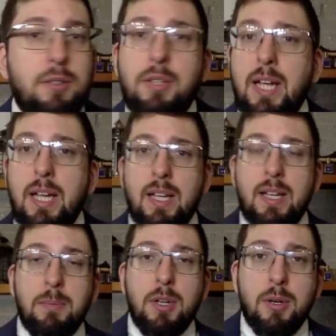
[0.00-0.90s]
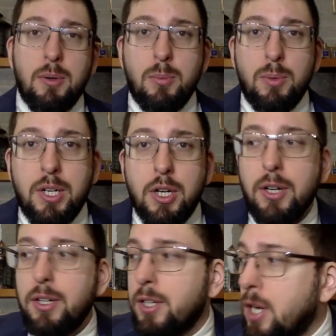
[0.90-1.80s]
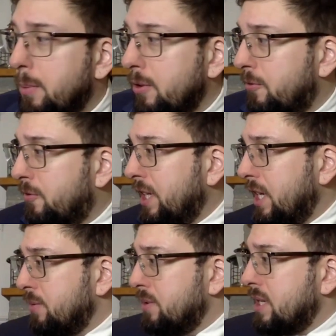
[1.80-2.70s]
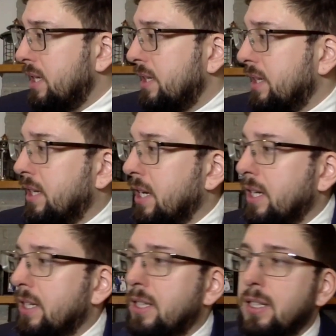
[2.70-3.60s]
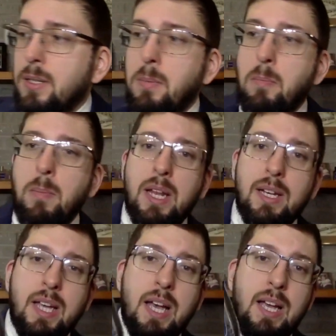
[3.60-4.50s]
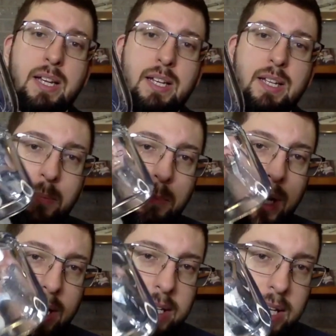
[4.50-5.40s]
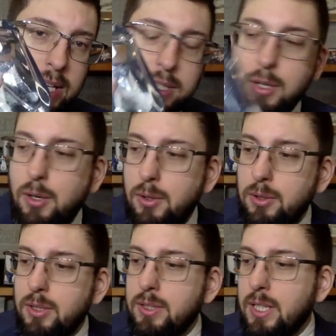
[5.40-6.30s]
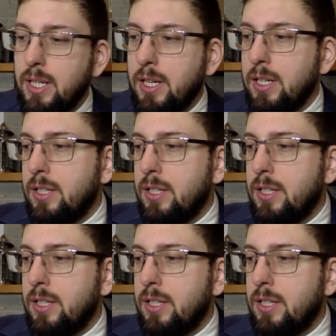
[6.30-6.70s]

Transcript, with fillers: Today I'm gonna record a couple videos. Got Mankind by Kenneth Cole that I got